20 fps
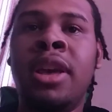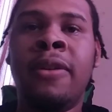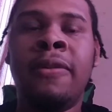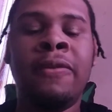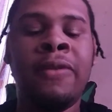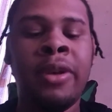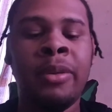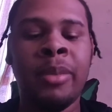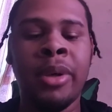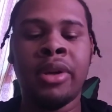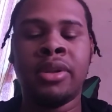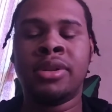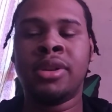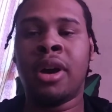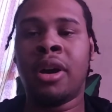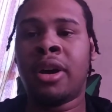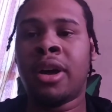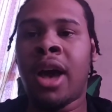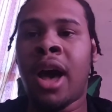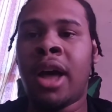a female
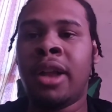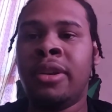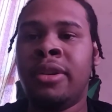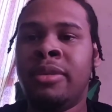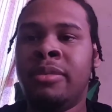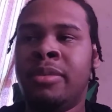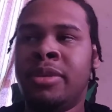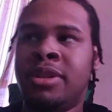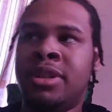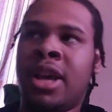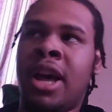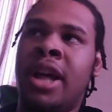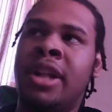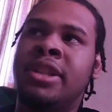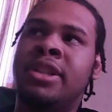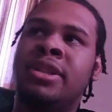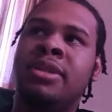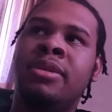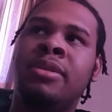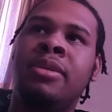Tarkatan
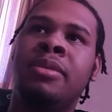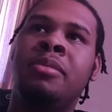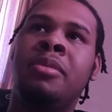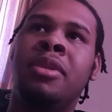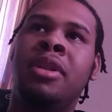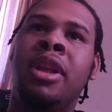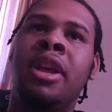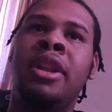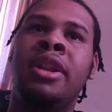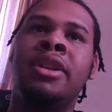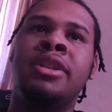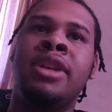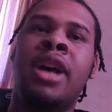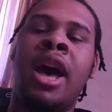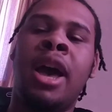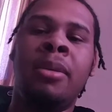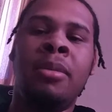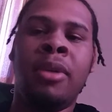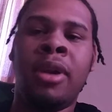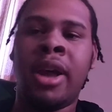besides Melina's
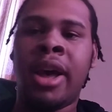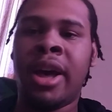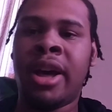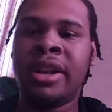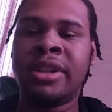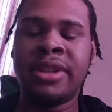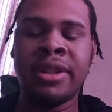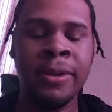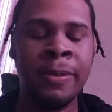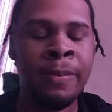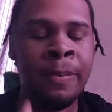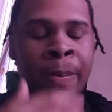hybrid ass.